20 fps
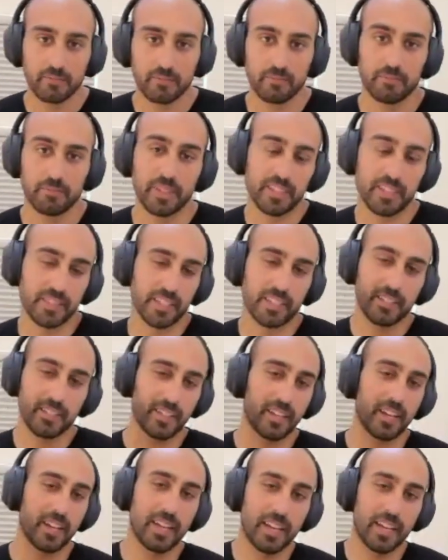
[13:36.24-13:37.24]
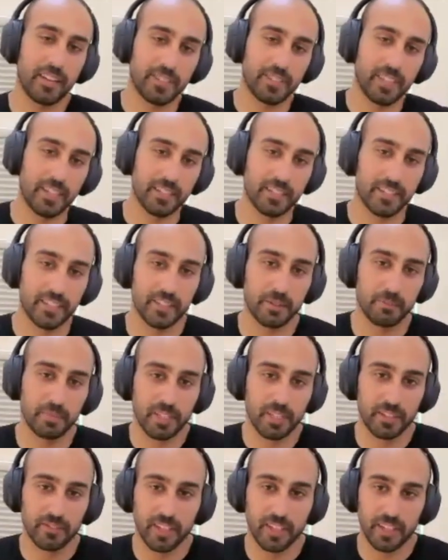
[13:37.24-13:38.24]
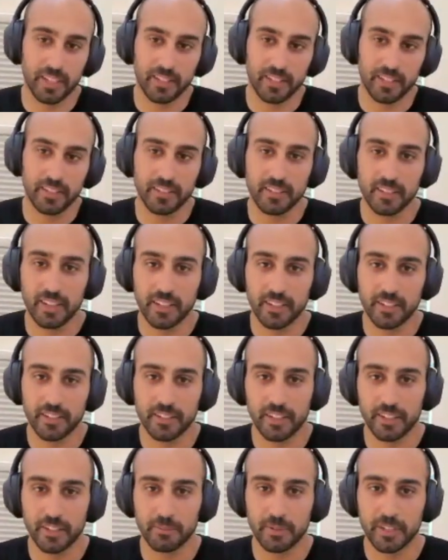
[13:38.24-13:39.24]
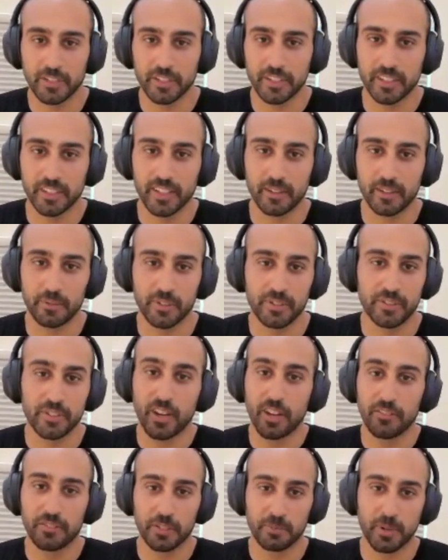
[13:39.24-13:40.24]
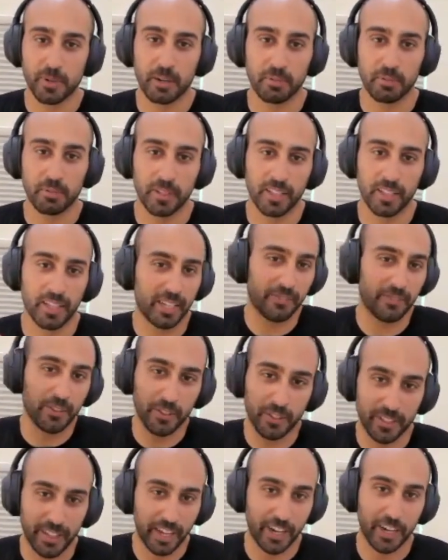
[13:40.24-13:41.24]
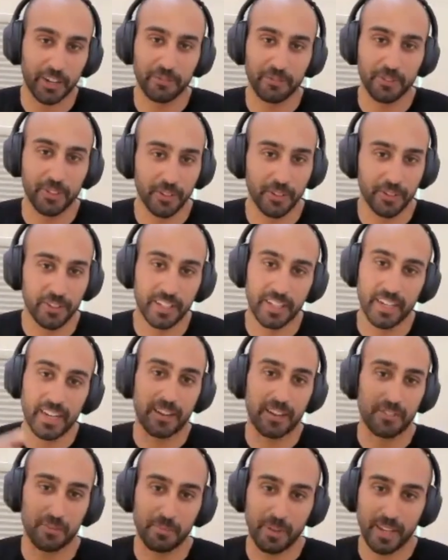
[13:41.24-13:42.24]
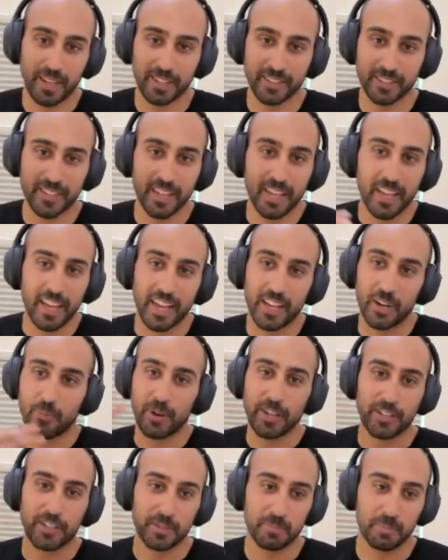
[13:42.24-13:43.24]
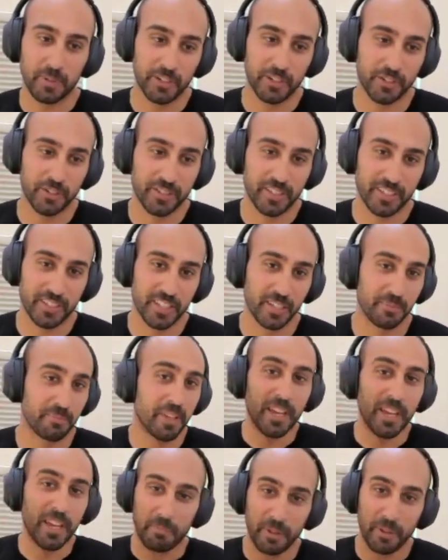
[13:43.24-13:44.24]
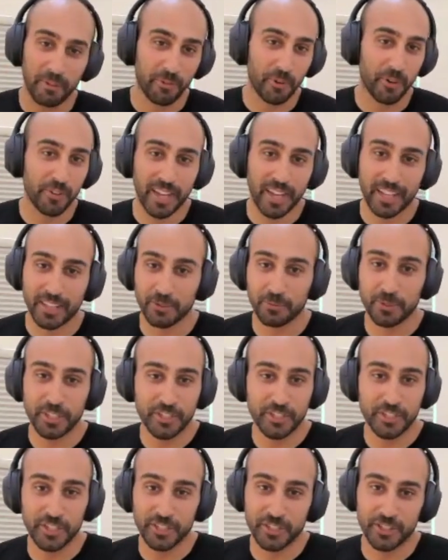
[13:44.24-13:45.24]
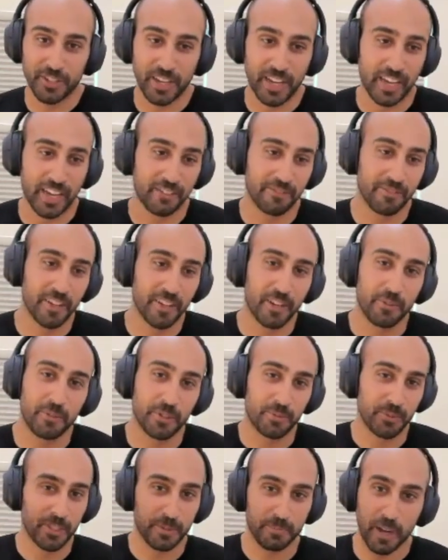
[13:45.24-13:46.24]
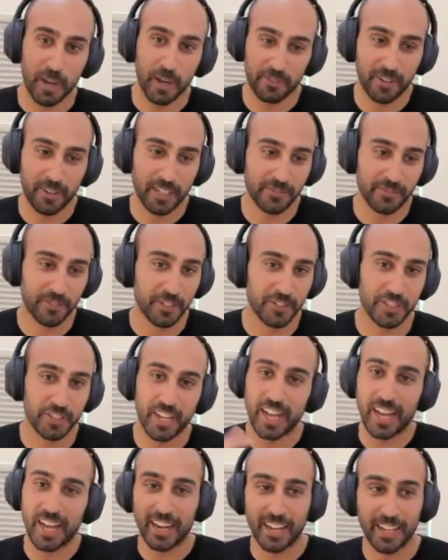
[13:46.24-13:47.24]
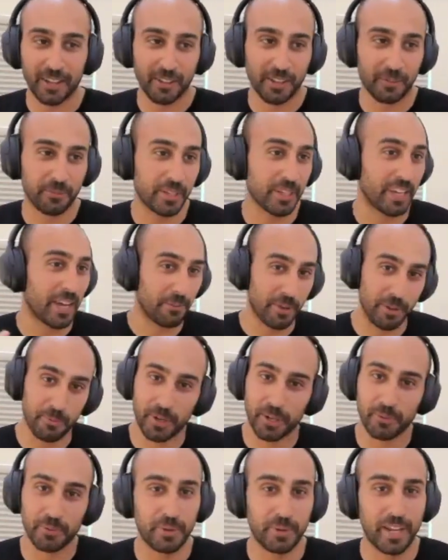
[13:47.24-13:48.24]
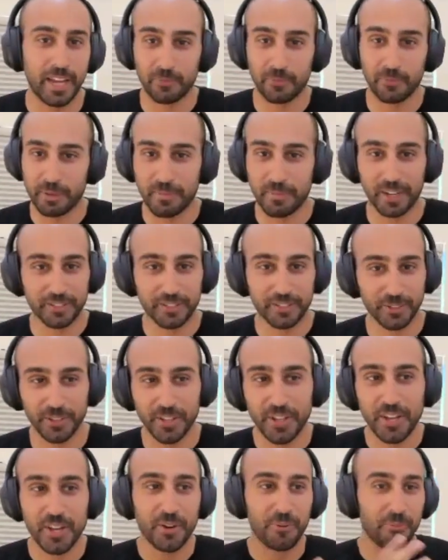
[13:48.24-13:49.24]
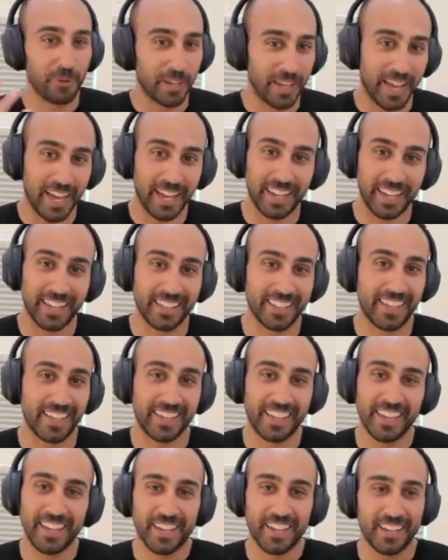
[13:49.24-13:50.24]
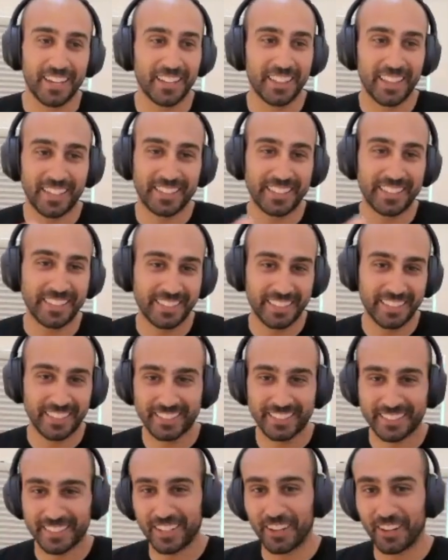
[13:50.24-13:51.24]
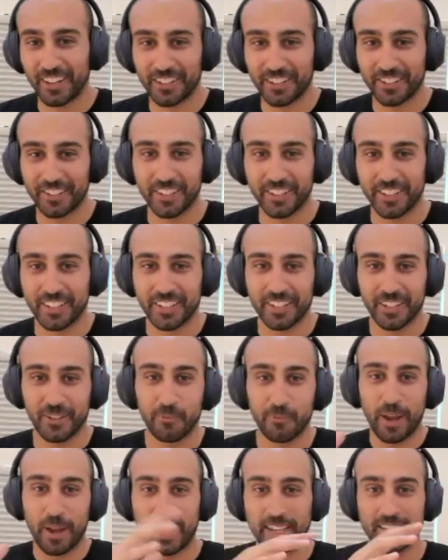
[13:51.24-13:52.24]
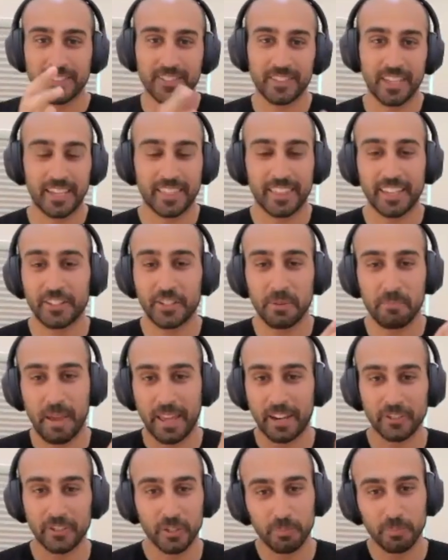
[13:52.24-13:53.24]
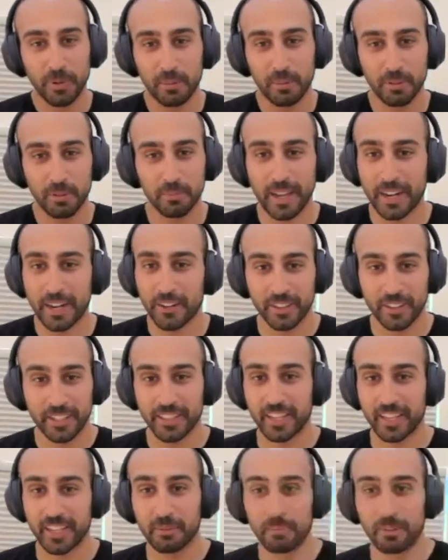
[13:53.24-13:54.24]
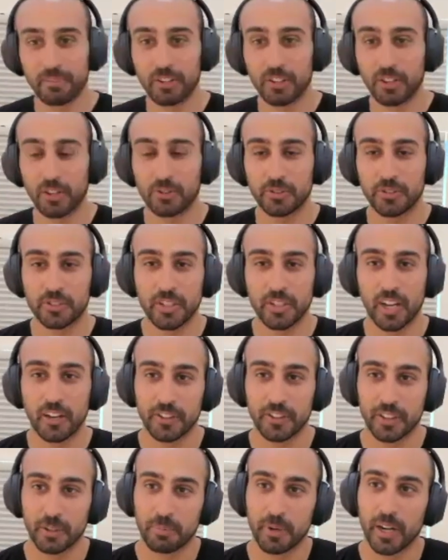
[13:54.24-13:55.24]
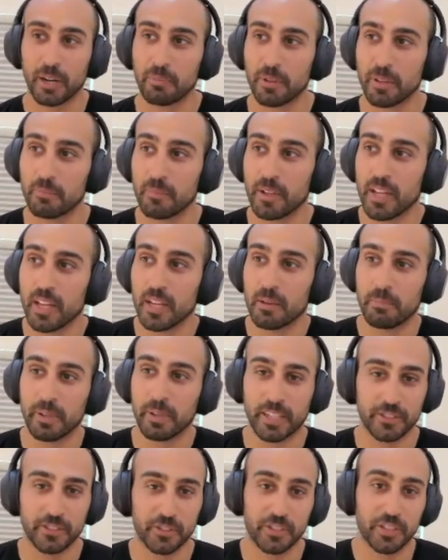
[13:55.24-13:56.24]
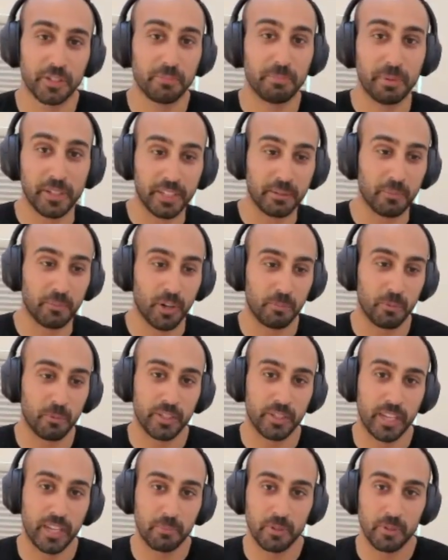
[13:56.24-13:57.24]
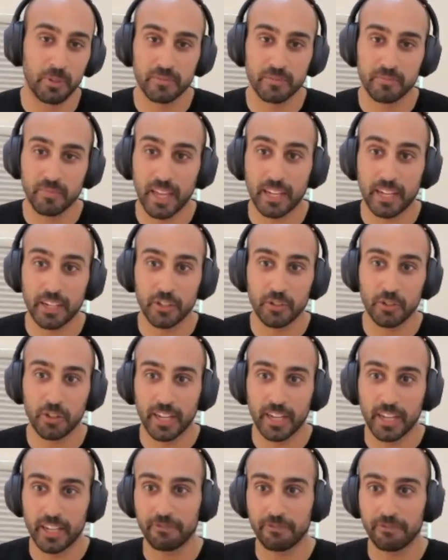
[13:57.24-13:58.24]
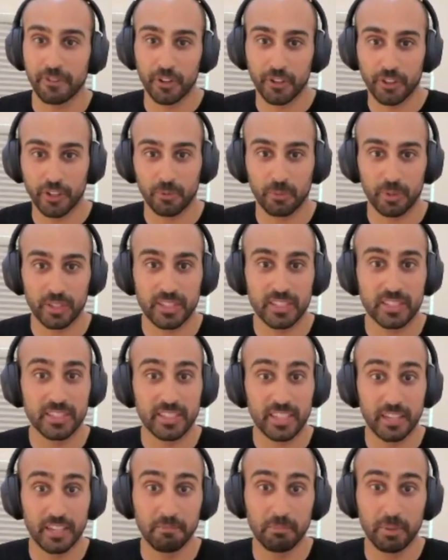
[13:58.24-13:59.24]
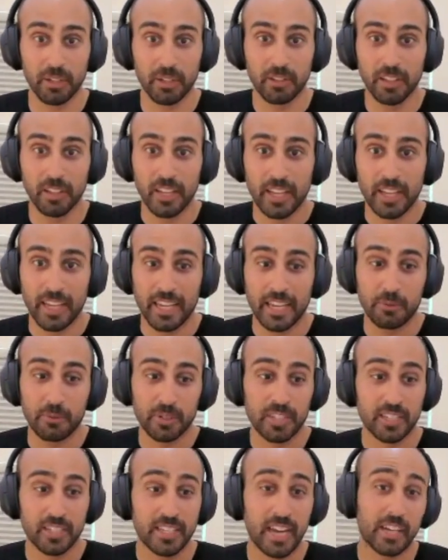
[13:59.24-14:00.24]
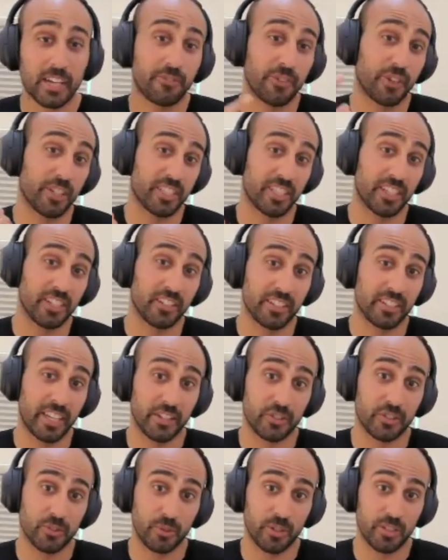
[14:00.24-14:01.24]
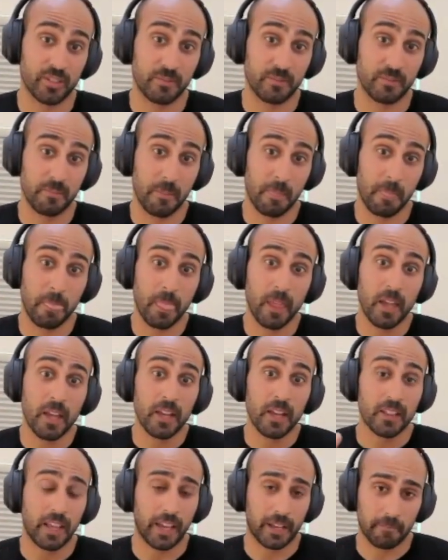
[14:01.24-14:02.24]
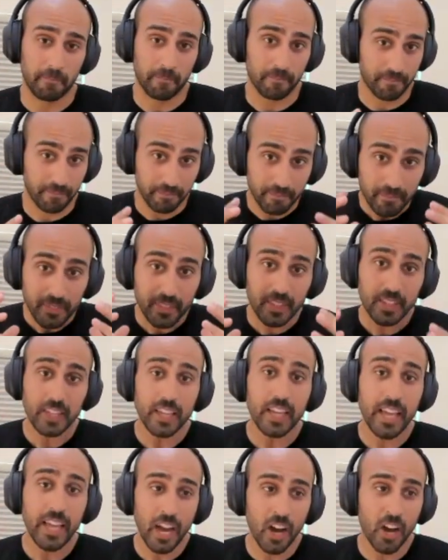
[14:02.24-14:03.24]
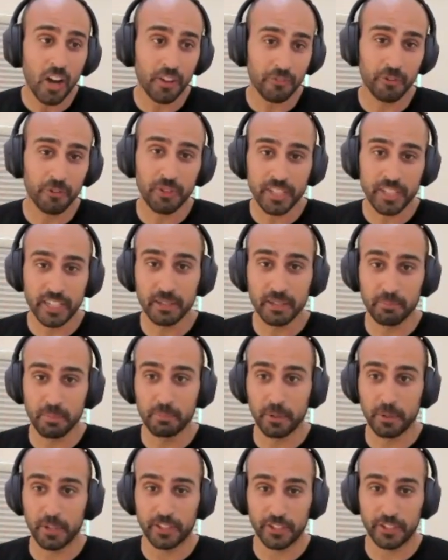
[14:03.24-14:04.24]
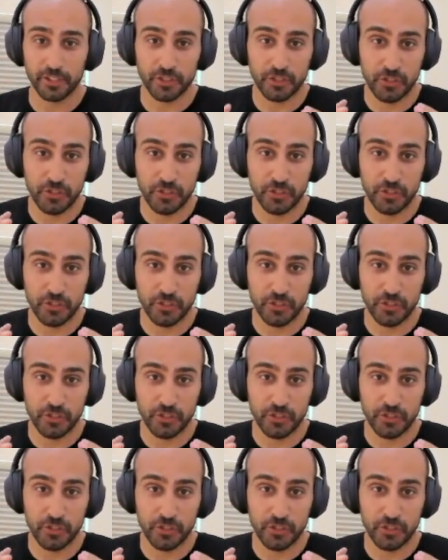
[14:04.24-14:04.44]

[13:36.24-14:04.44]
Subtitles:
because like I have a tendency to believe, like I know that you mentioned that we solved this problem, but like if you look at Airflow, they did have domains and a way to split your system. Before that, Luigi used to have, which was Spotify's version, had it. Like we work when we had remodule, we had it. Like these things are ways, I think, to manage the problem. I don't think they come even close to solving the problem because you're still building more and more tables. And you look at further with Kimball, it was designed for a single data source. Like, if you read the Kimball book, there's